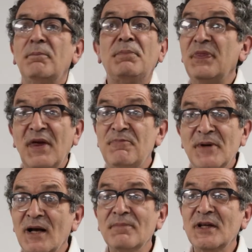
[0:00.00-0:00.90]
But they've
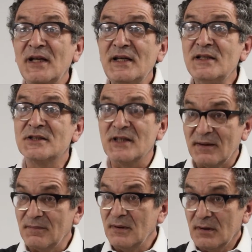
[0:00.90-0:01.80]
become the
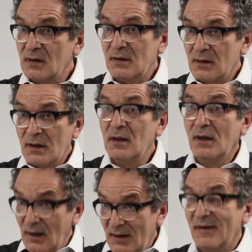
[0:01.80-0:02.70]
leadership.
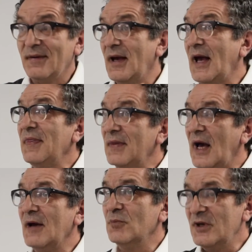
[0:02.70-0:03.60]
And
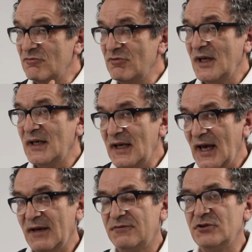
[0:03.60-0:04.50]
we really
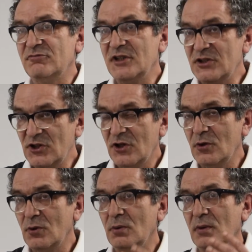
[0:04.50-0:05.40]
have to renew
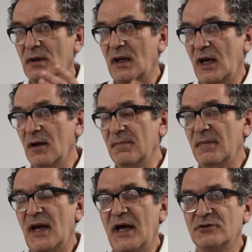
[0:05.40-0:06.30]

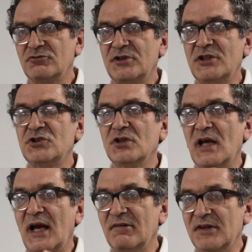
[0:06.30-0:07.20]
our tradition,
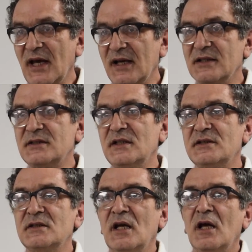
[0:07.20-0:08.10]
our analysis